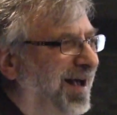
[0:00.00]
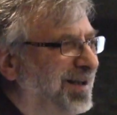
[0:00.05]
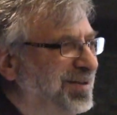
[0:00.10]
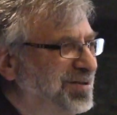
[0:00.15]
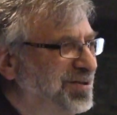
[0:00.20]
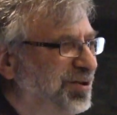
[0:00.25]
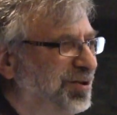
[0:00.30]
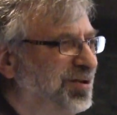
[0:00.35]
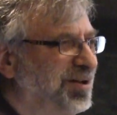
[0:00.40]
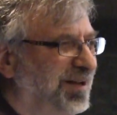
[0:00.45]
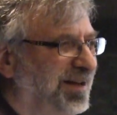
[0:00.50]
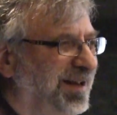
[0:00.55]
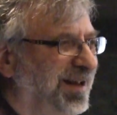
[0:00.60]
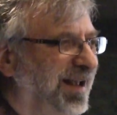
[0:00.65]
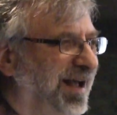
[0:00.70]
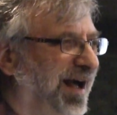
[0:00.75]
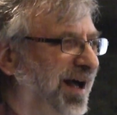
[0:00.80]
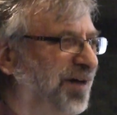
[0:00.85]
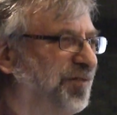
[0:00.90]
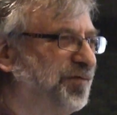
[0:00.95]

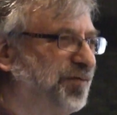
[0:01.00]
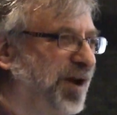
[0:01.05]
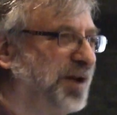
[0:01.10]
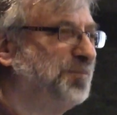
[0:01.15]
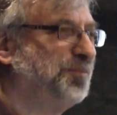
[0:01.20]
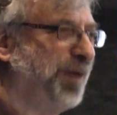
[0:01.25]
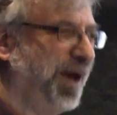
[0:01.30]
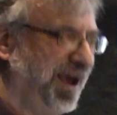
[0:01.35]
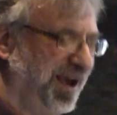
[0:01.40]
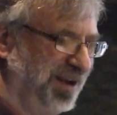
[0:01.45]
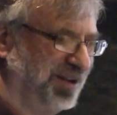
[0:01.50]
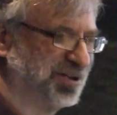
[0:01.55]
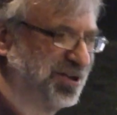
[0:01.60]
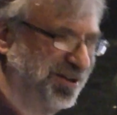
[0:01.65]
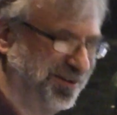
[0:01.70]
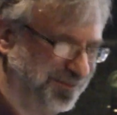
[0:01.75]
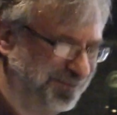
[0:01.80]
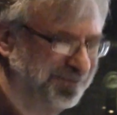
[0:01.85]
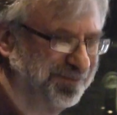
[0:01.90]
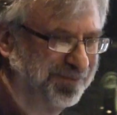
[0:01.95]
Certainly,
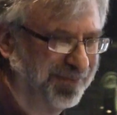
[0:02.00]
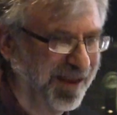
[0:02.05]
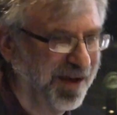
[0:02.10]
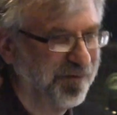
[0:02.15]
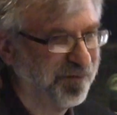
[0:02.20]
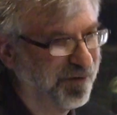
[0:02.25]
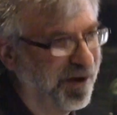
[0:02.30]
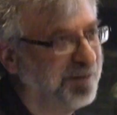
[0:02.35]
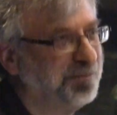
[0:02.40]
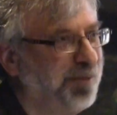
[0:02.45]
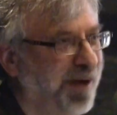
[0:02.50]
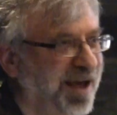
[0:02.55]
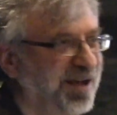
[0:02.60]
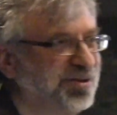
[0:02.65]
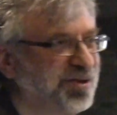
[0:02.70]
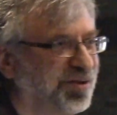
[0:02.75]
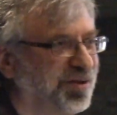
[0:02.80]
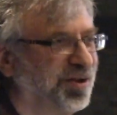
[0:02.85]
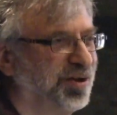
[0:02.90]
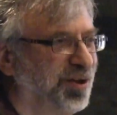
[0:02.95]
front page
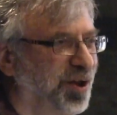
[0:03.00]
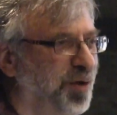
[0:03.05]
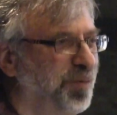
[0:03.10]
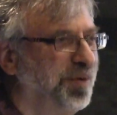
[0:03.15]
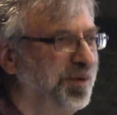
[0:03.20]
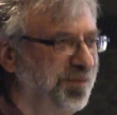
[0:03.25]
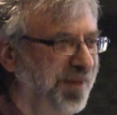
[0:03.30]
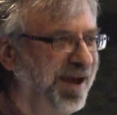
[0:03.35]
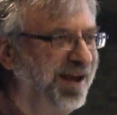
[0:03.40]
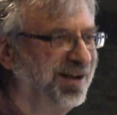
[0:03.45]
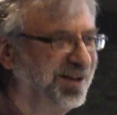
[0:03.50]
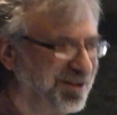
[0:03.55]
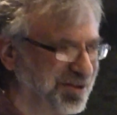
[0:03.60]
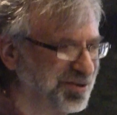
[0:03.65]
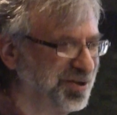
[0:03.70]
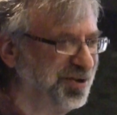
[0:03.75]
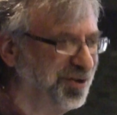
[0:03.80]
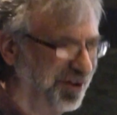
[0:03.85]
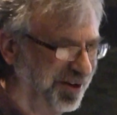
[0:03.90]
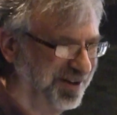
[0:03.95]
of the Globe and Mail is
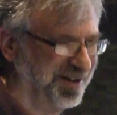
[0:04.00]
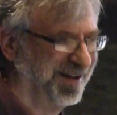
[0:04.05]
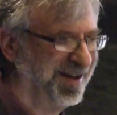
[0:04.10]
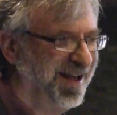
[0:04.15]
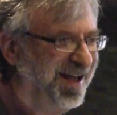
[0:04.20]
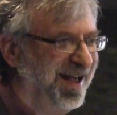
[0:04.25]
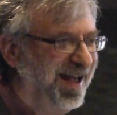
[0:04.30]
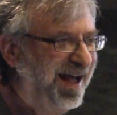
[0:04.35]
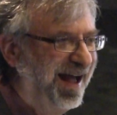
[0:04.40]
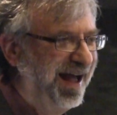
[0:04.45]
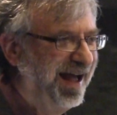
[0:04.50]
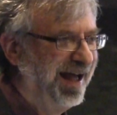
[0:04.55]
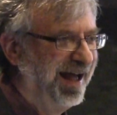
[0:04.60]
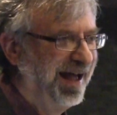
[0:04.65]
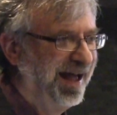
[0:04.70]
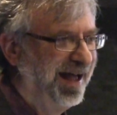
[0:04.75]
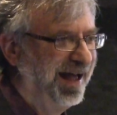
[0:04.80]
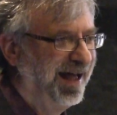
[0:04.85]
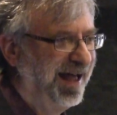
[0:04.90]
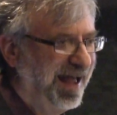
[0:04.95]
good.
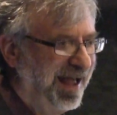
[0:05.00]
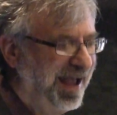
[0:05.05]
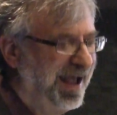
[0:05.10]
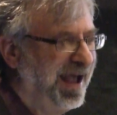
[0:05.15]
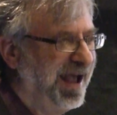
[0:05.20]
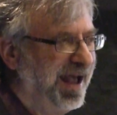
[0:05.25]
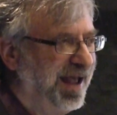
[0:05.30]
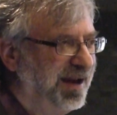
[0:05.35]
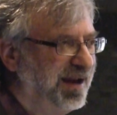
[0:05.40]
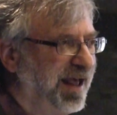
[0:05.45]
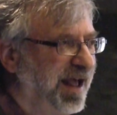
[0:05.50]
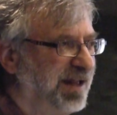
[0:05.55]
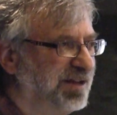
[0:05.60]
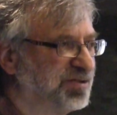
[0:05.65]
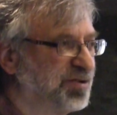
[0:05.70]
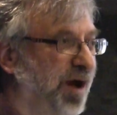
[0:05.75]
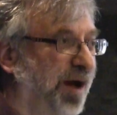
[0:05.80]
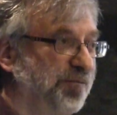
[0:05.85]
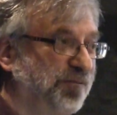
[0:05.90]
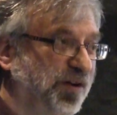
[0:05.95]
And
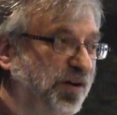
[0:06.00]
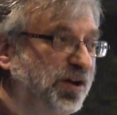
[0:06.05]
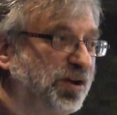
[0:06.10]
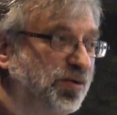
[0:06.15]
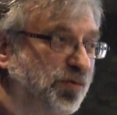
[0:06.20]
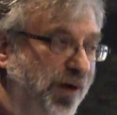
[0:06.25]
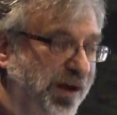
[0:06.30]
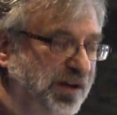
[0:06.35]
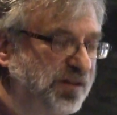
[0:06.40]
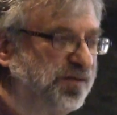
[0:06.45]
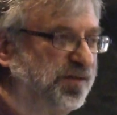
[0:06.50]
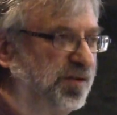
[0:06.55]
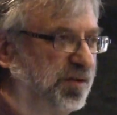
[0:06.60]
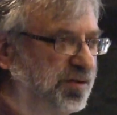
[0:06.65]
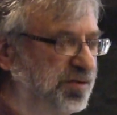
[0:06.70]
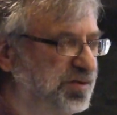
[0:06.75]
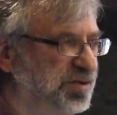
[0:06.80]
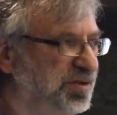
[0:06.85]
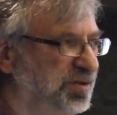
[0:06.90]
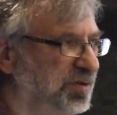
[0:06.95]
so I'm very
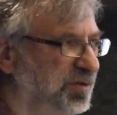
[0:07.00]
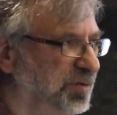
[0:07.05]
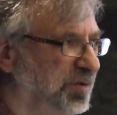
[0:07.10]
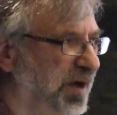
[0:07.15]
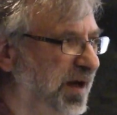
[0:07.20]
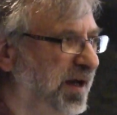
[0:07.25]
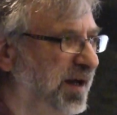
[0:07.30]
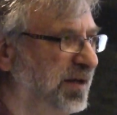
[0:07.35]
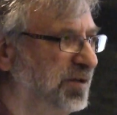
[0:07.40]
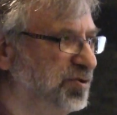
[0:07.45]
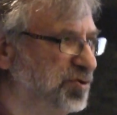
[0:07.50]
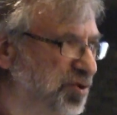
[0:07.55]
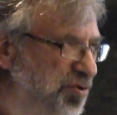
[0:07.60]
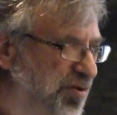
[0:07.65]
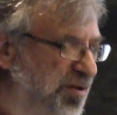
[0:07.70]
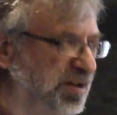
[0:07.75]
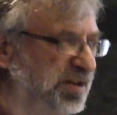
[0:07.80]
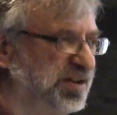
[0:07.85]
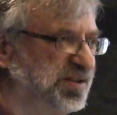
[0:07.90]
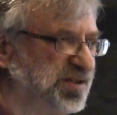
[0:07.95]
grateful to
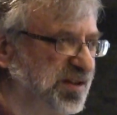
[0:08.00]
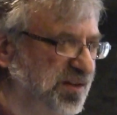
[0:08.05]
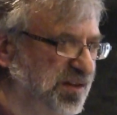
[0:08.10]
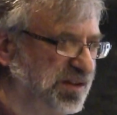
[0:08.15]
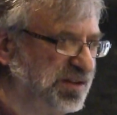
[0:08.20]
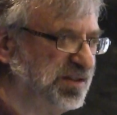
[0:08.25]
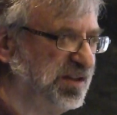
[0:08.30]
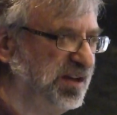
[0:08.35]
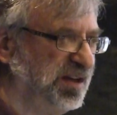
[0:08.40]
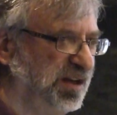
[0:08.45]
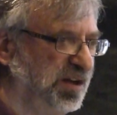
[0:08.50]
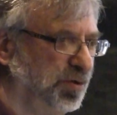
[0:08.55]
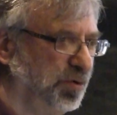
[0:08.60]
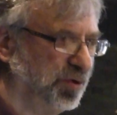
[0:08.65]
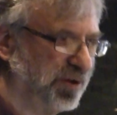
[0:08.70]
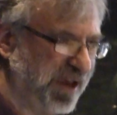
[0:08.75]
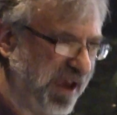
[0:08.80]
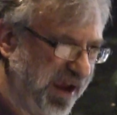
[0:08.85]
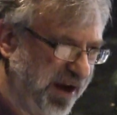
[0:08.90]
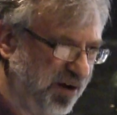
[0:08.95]
journalists in the city who
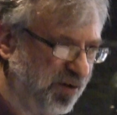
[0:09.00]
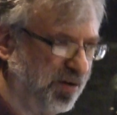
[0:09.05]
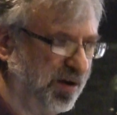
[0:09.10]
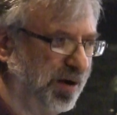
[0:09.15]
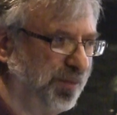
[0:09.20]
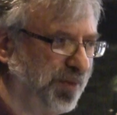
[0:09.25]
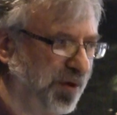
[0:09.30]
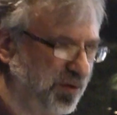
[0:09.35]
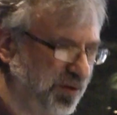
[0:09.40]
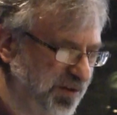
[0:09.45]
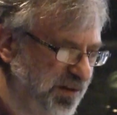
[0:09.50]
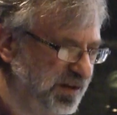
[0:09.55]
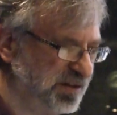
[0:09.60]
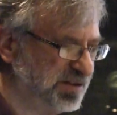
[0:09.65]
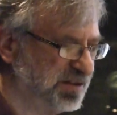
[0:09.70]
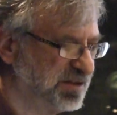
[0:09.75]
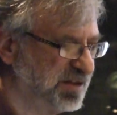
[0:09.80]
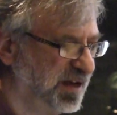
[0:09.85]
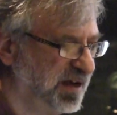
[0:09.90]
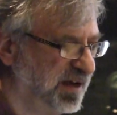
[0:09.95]
care about
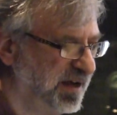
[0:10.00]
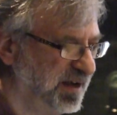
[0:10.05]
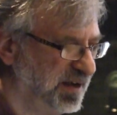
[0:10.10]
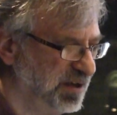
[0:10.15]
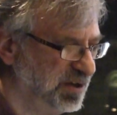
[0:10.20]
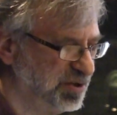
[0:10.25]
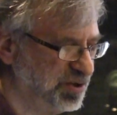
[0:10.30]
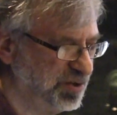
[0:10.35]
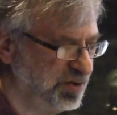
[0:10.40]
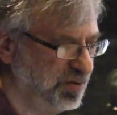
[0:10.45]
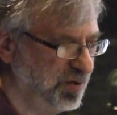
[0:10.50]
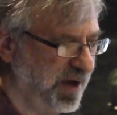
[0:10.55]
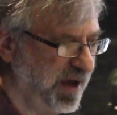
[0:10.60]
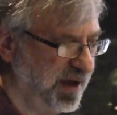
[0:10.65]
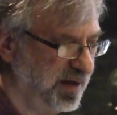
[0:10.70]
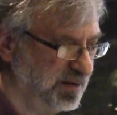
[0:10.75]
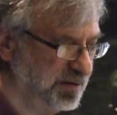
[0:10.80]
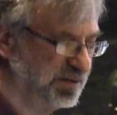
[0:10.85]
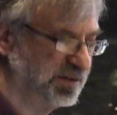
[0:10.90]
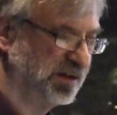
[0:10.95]
this issue
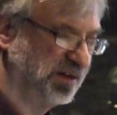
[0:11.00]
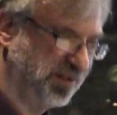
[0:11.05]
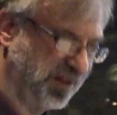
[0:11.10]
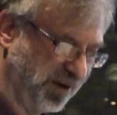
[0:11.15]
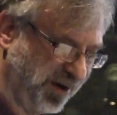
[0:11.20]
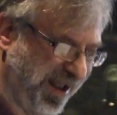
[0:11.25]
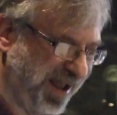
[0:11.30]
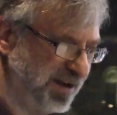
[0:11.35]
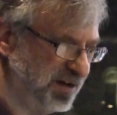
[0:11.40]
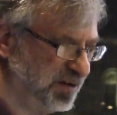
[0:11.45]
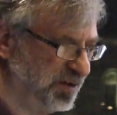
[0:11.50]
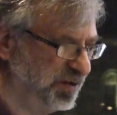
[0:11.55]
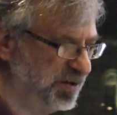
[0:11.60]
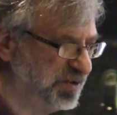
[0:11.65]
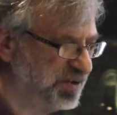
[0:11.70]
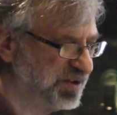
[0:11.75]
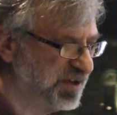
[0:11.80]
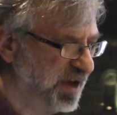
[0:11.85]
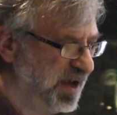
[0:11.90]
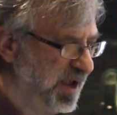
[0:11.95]
and their
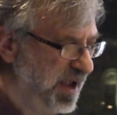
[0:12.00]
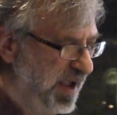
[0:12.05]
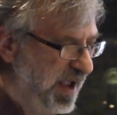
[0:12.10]
editors.